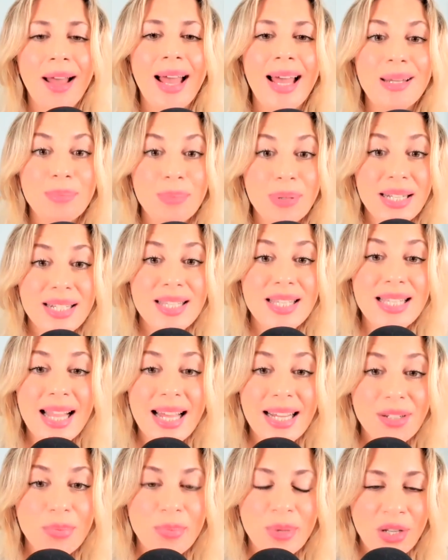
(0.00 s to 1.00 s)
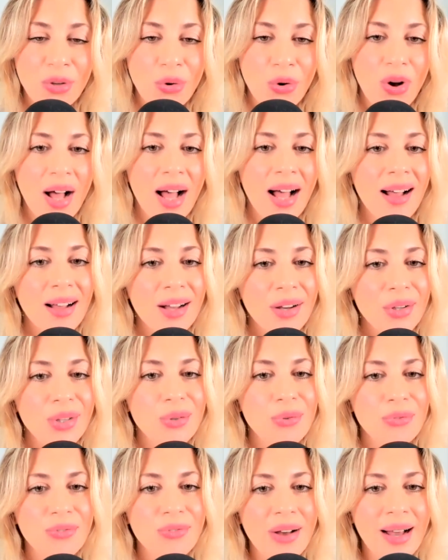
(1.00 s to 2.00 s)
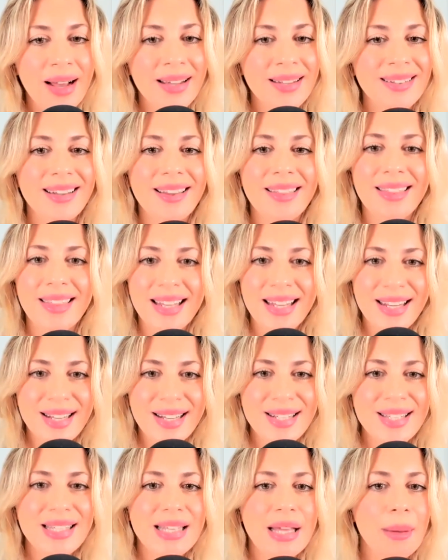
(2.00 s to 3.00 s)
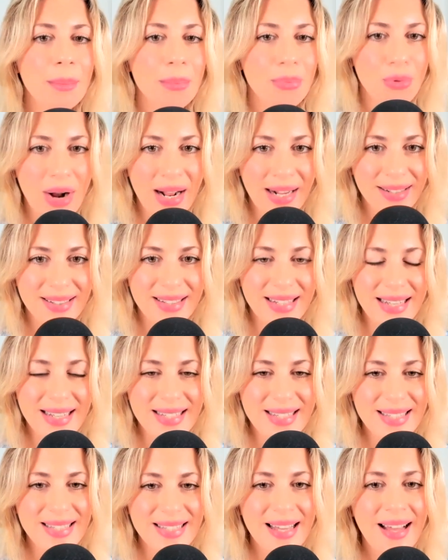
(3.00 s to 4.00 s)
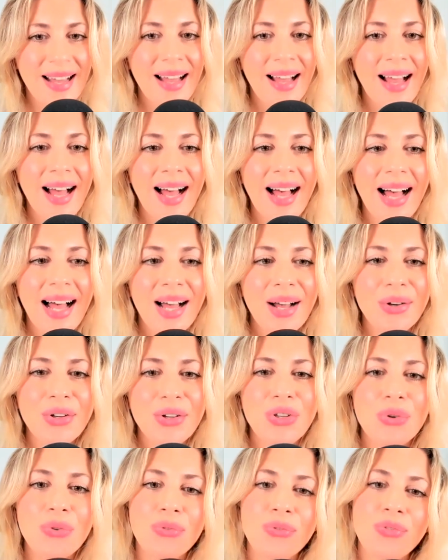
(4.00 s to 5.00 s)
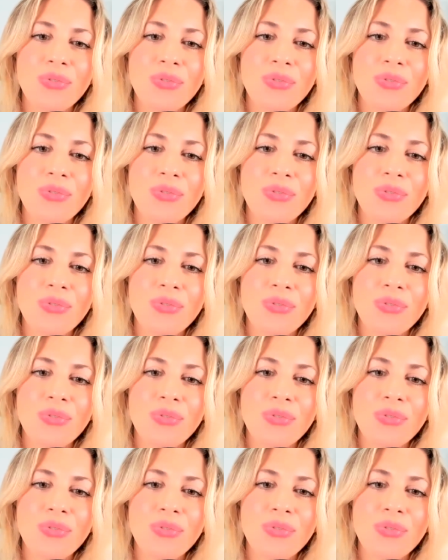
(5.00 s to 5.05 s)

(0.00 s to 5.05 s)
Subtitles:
And please let me know how you find this practice, how you